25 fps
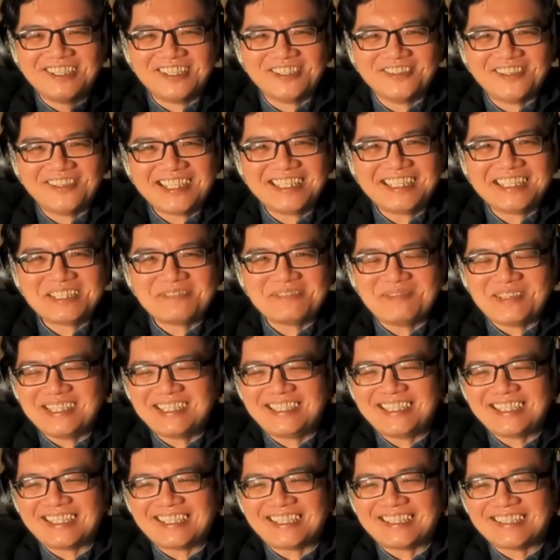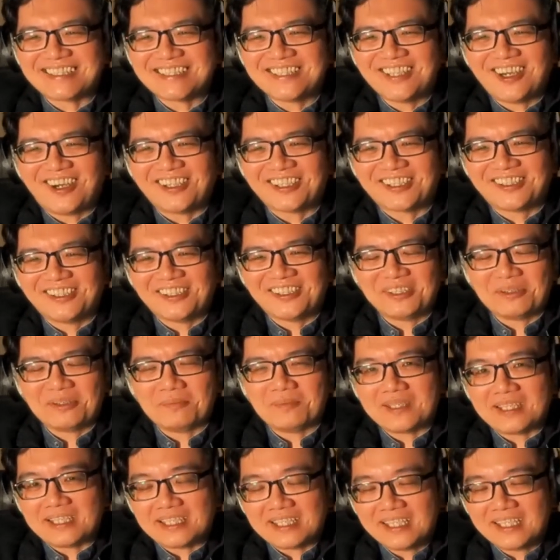during this meeting is not going to
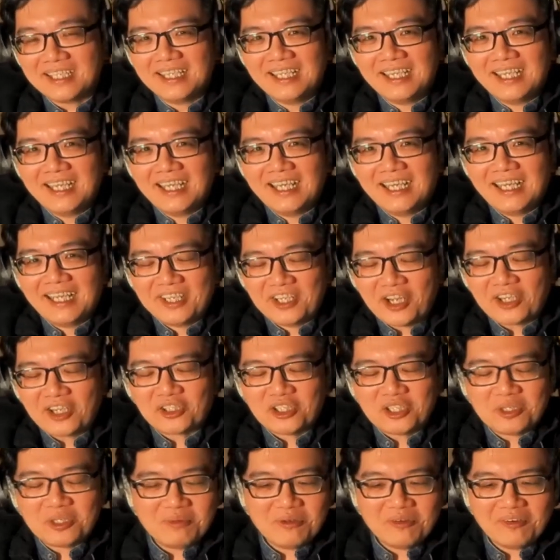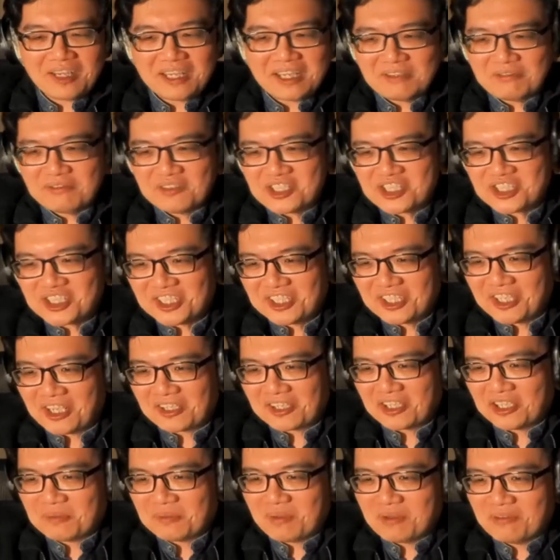be not going to be very efficient, not
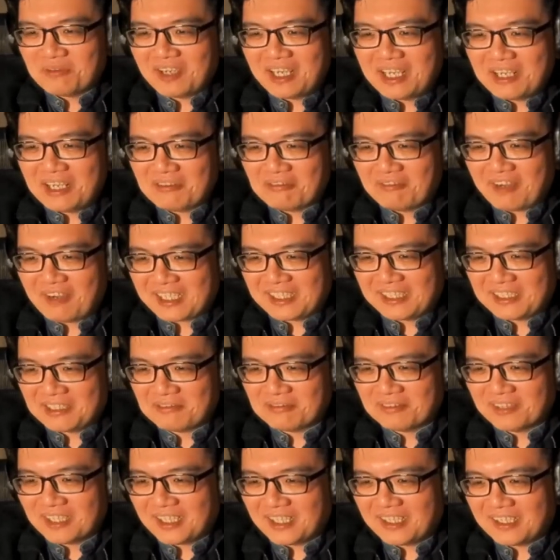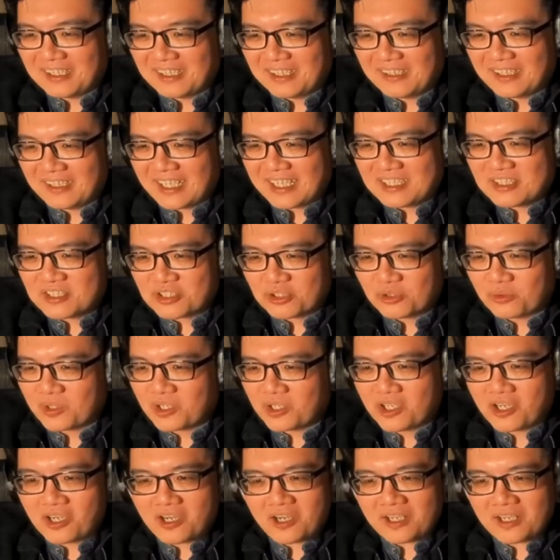going to be very effective, lah. Right. So we
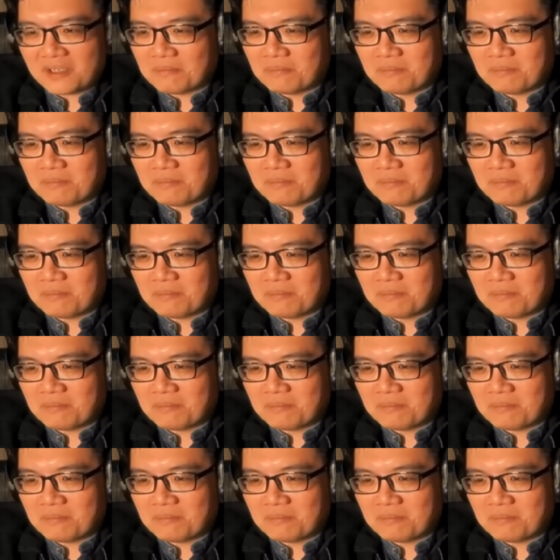got a